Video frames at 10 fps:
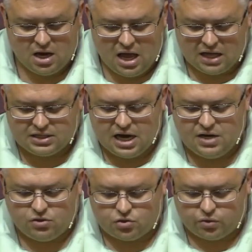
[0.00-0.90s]
i tell you
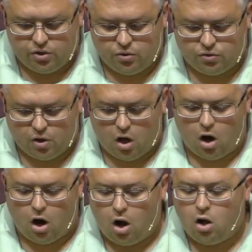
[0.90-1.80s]
the truth
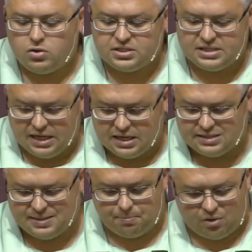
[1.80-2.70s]
all
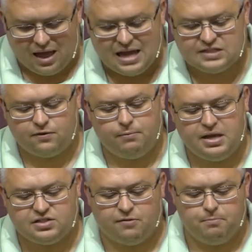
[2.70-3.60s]
sins and
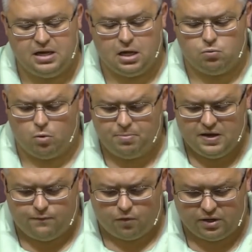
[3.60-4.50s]
blasphemies of men will be
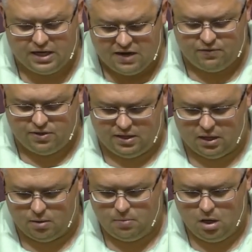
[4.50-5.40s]
forgiven
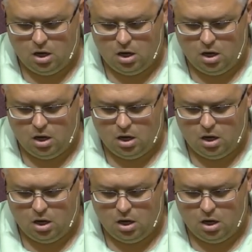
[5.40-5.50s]
them